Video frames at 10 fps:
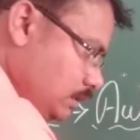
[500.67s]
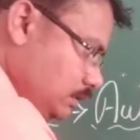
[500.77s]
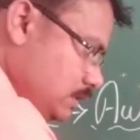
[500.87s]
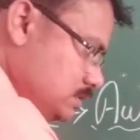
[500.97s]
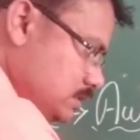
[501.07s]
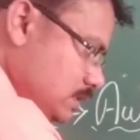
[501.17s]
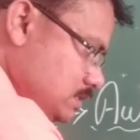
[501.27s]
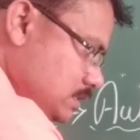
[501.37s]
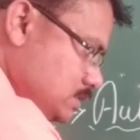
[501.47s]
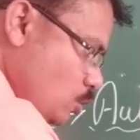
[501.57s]
There
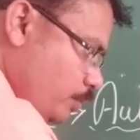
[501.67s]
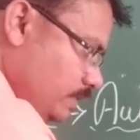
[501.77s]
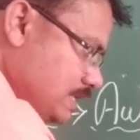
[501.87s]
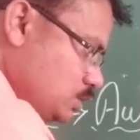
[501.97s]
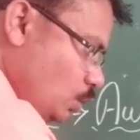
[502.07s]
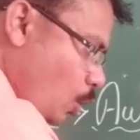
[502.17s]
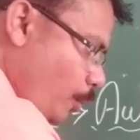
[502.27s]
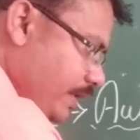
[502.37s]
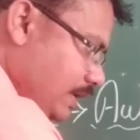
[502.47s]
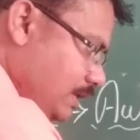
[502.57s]
is
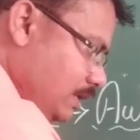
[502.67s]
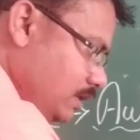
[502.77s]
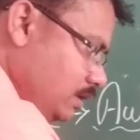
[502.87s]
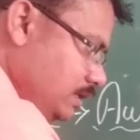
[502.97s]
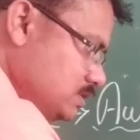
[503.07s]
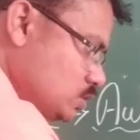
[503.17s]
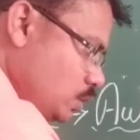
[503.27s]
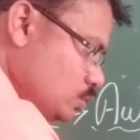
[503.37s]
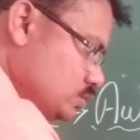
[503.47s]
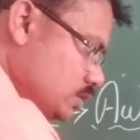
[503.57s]
no opening in here, it is
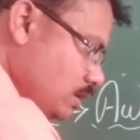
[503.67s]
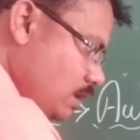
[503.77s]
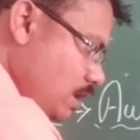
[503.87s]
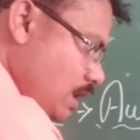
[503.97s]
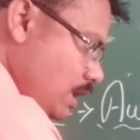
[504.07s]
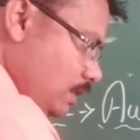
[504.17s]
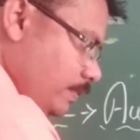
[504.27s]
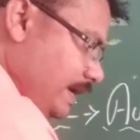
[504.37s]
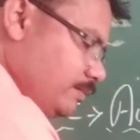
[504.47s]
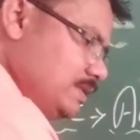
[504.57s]
closed.
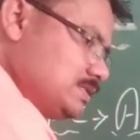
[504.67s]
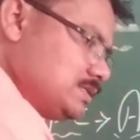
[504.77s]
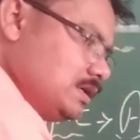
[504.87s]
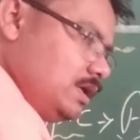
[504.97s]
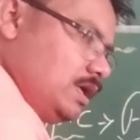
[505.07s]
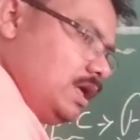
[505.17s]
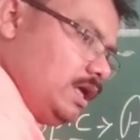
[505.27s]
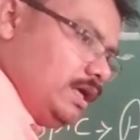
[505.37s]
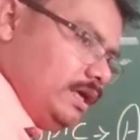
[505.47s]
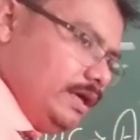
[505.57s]
That means
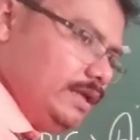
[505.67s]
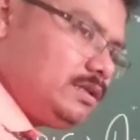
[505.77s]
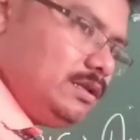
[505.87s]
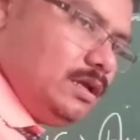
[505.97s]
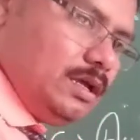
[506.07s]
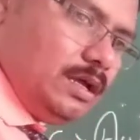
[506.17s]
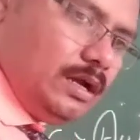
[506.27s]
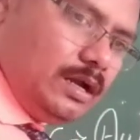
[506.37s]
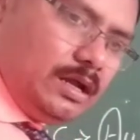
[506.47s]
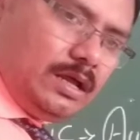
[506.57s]

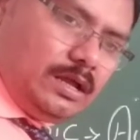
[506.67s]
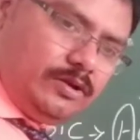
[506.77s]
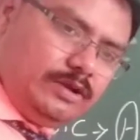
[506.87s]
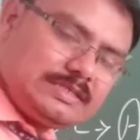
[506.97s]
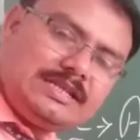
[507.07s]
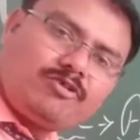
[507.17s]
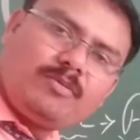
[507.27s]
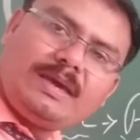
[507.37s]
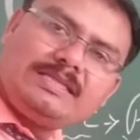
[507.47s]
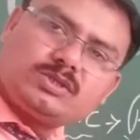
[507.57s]
it doesn't
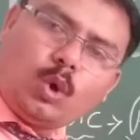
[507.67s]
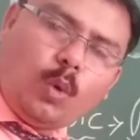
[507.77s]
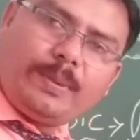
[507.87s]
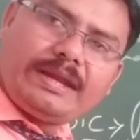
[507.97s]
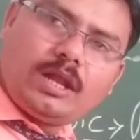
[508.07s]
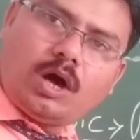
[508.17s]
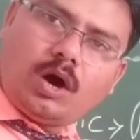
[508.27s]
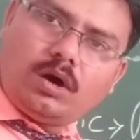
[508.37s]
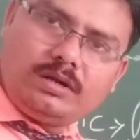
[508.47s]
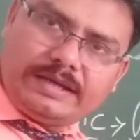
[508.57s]
remain
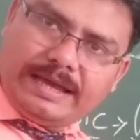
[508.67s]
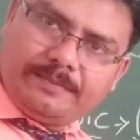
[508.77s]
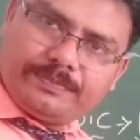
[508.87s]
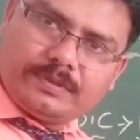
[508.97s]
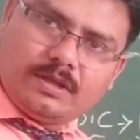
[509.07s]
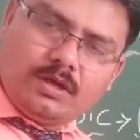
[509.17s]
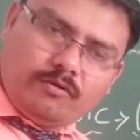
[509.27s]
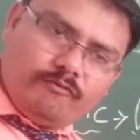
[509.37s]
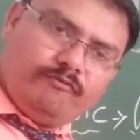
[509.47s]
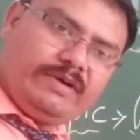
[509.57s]
open all time.
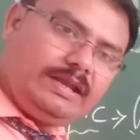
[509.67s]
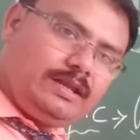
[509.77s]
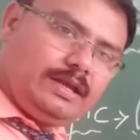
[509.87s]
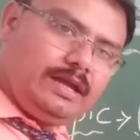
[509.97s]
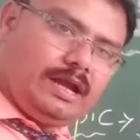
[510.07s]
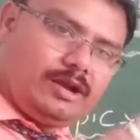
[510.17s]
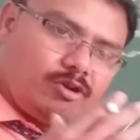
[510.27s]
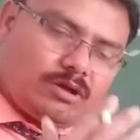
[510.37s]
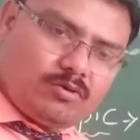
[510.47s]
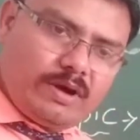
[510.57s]
When
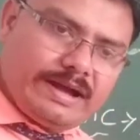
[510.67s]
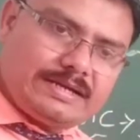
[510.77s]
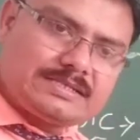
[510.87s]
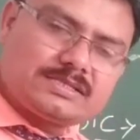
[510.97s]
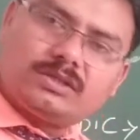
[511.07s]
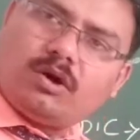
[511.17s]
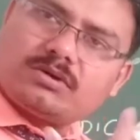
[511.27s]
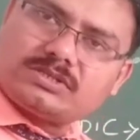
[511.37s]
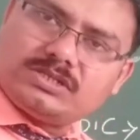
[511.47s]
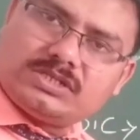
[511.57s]
it requires the
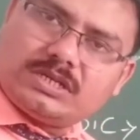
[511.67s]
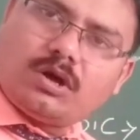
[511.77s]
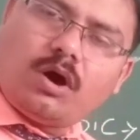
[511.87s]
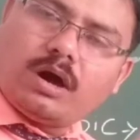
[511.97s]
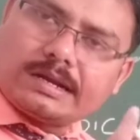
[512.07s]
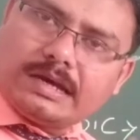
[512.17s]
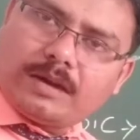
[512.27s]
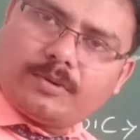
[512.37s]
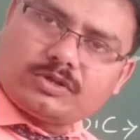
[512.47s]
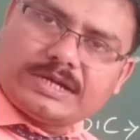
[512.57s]
oxygen or
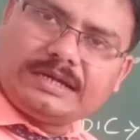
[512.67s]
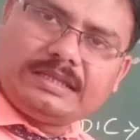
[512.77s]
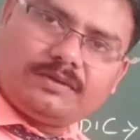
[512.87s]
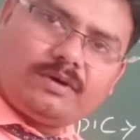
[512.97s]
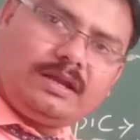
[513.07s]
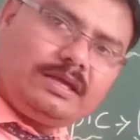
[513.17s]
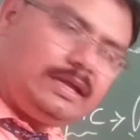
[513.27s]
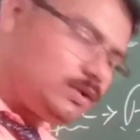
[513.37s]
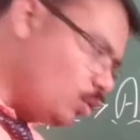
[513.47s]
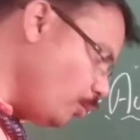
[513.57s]
carbon dioxide, then
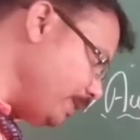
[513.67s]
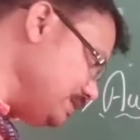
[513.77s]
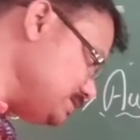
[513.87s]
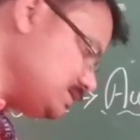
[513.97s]
only it opens,